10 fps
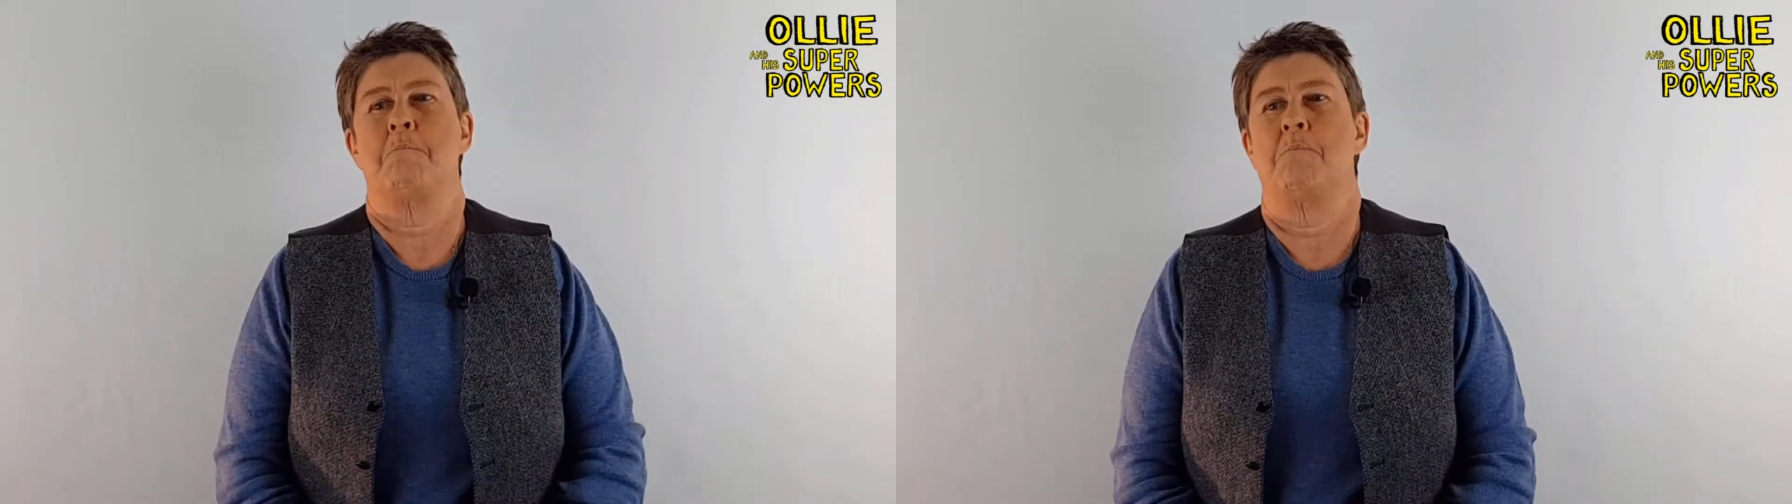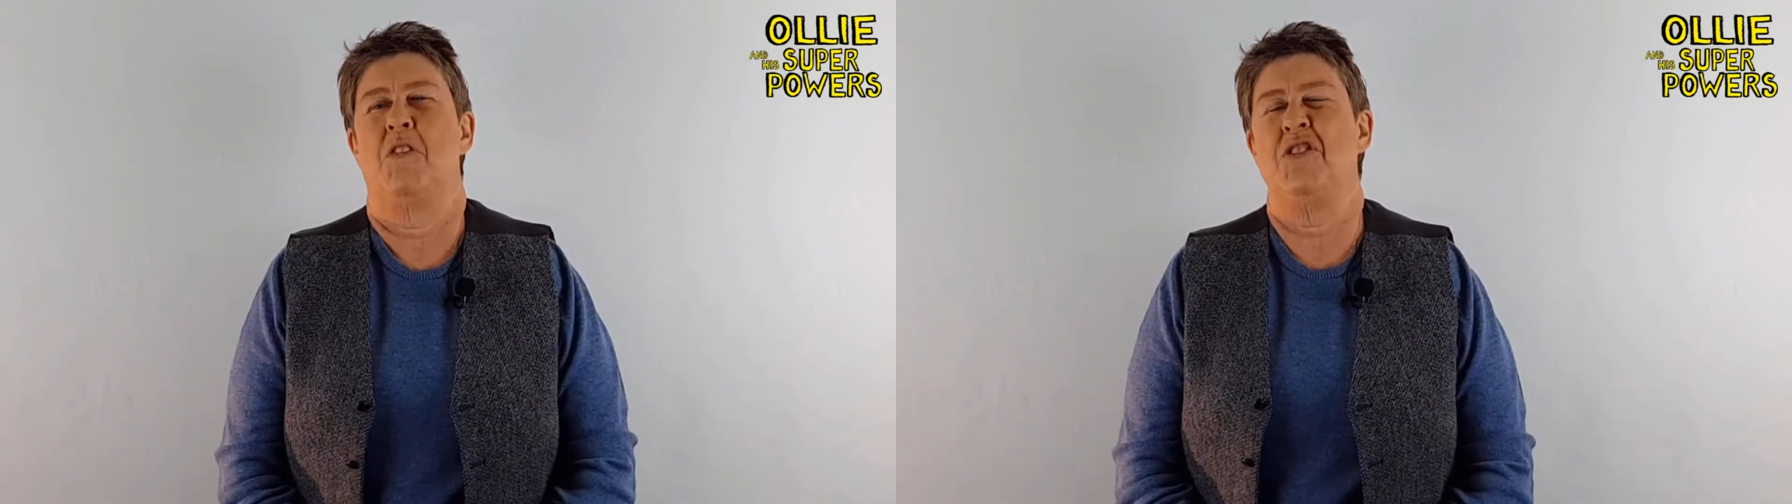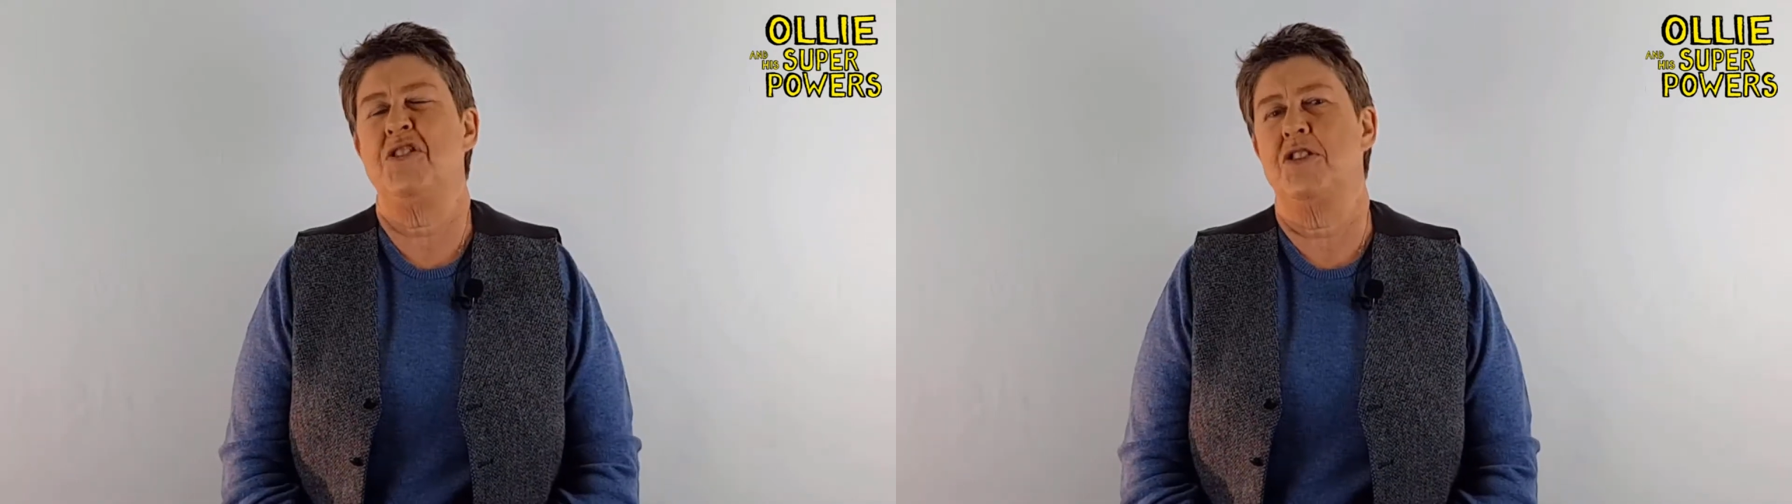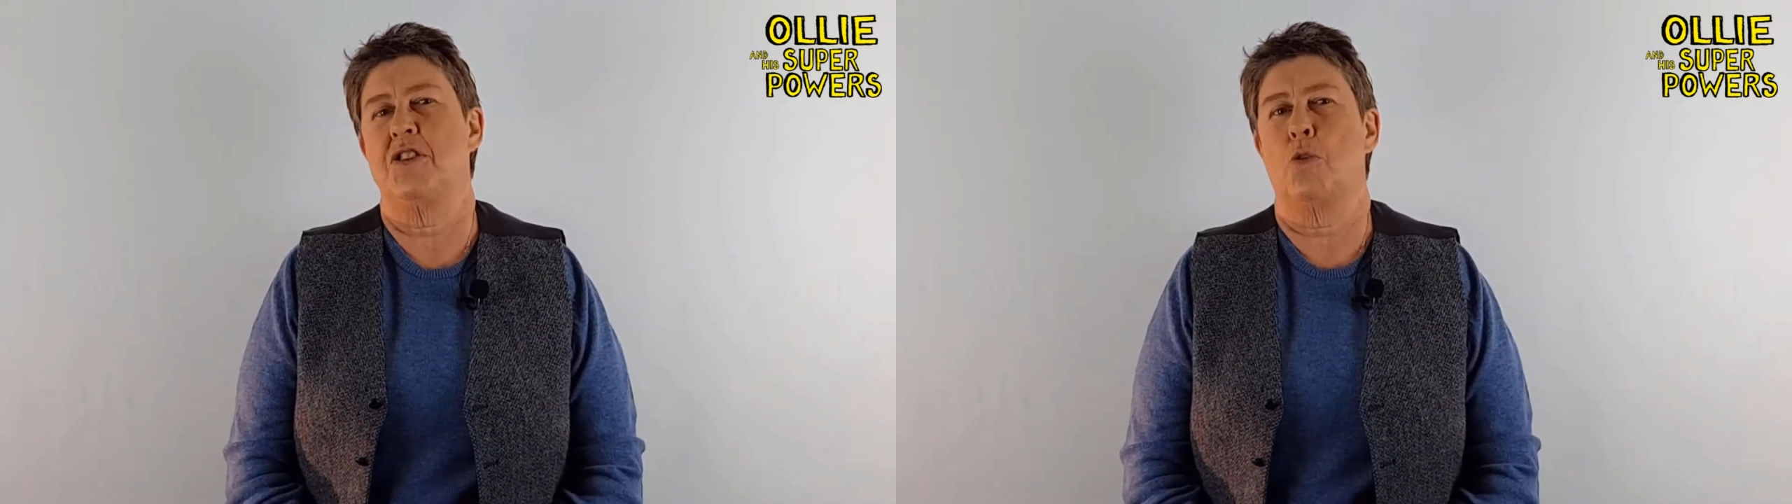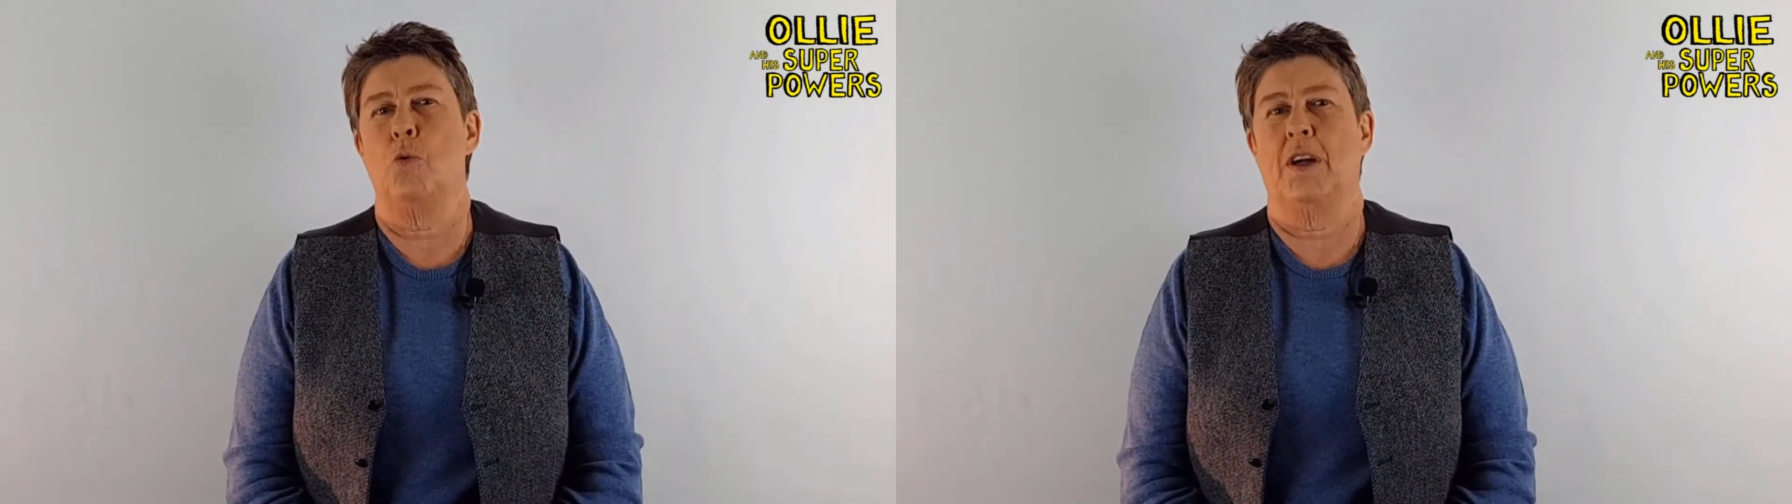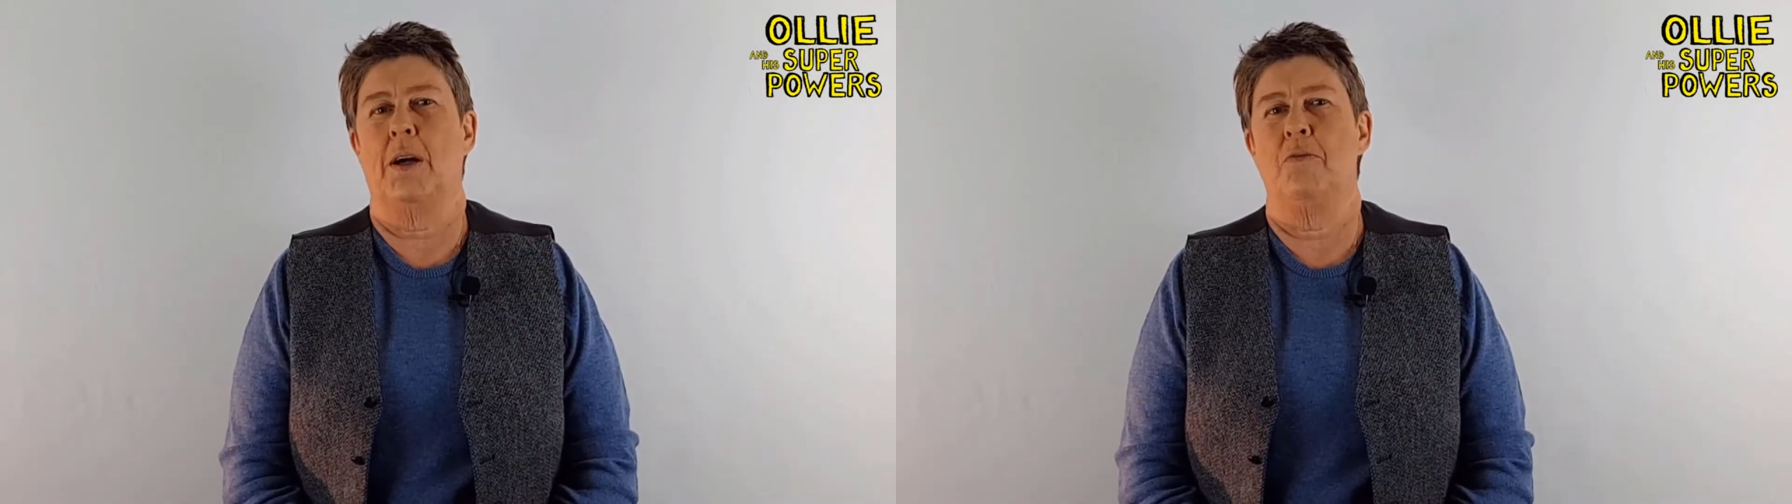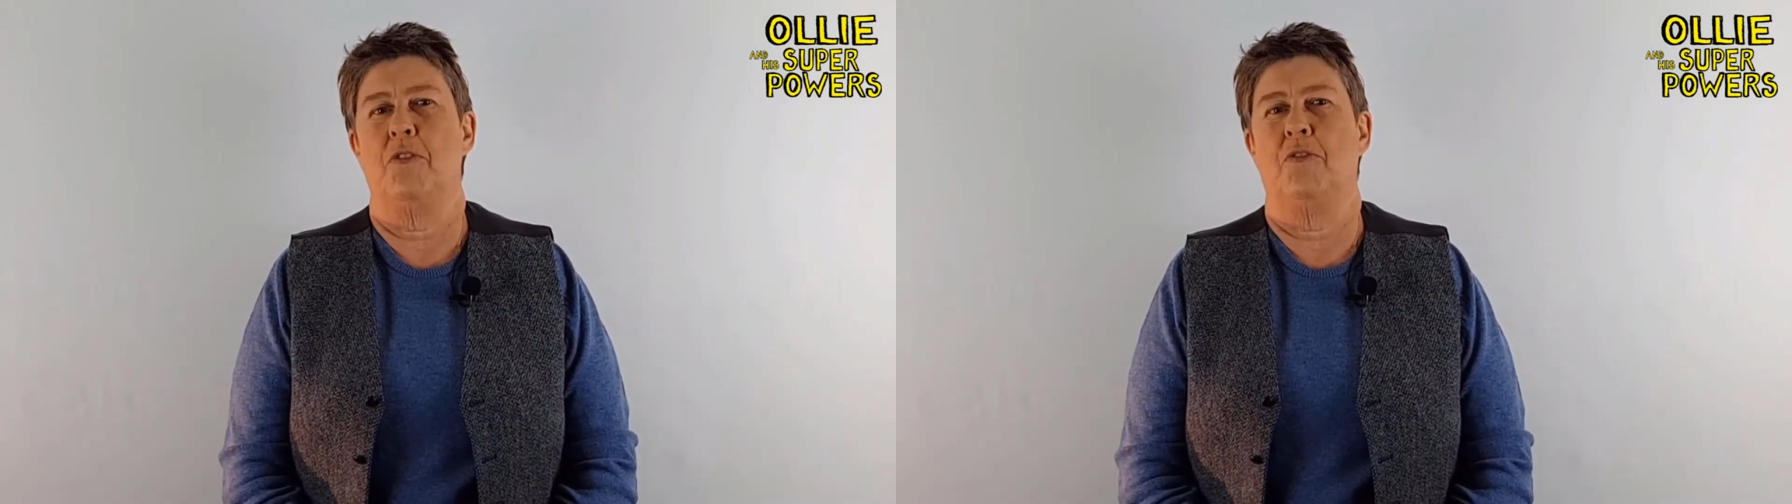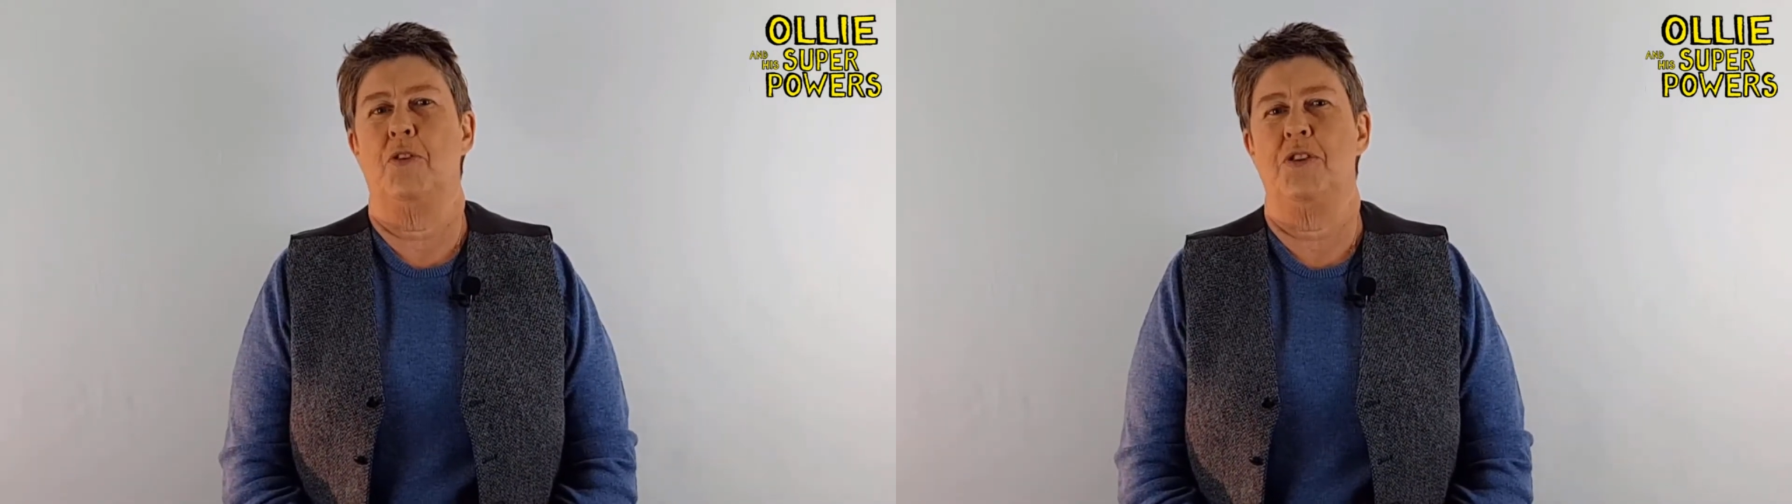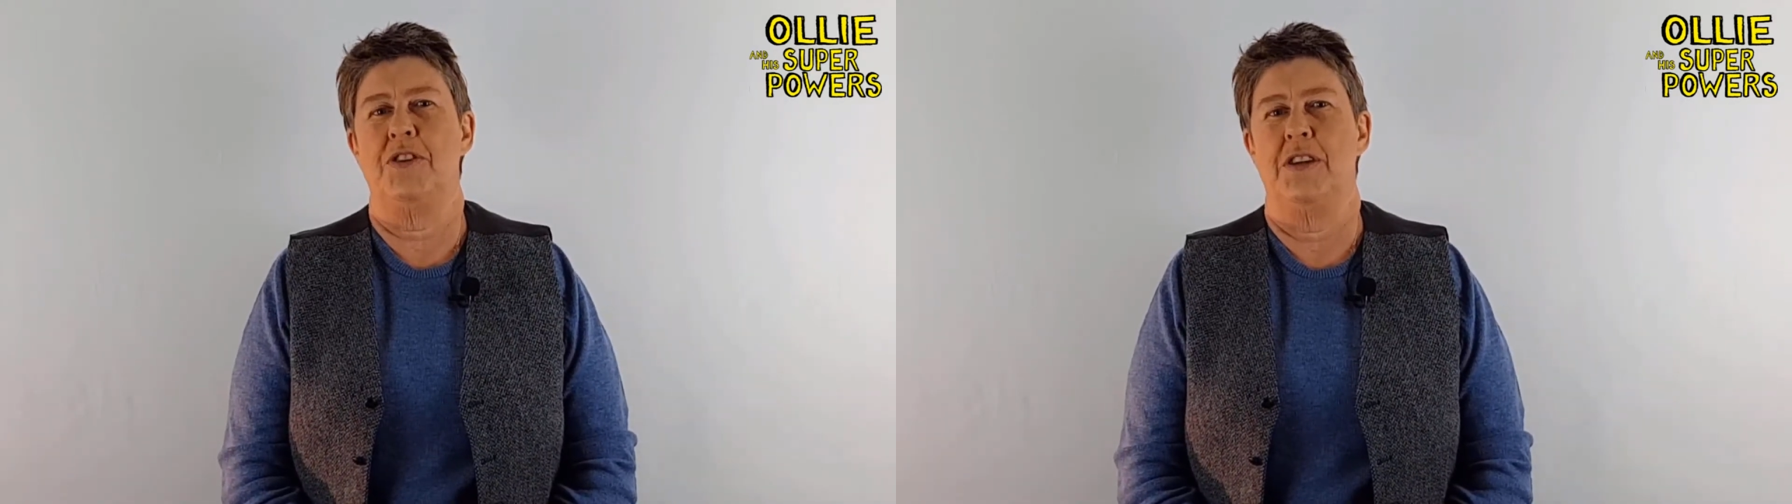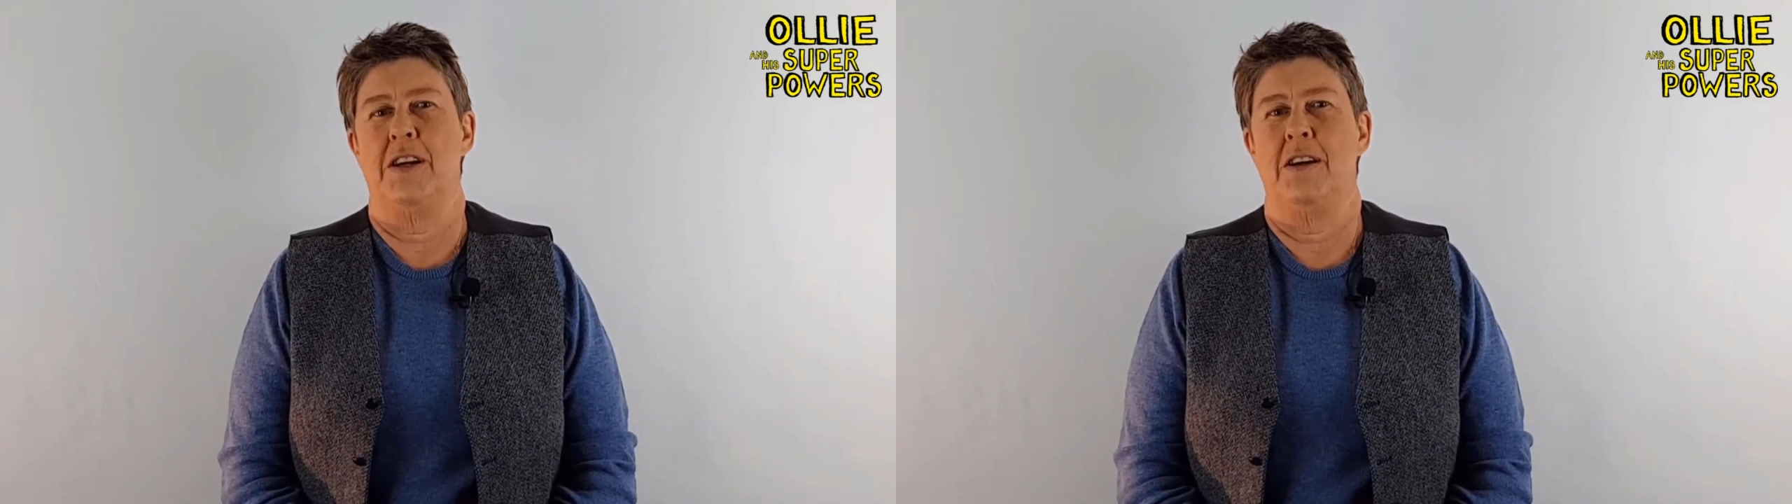It's easy to call it comfort food,
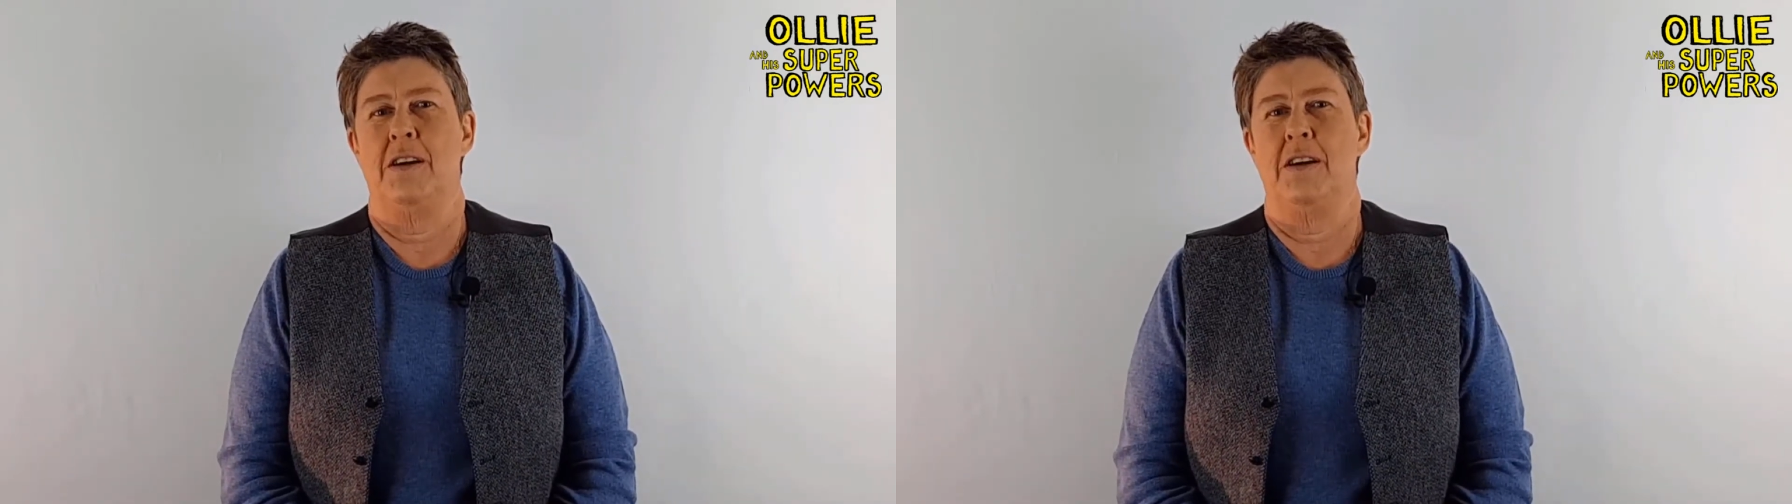isn't it?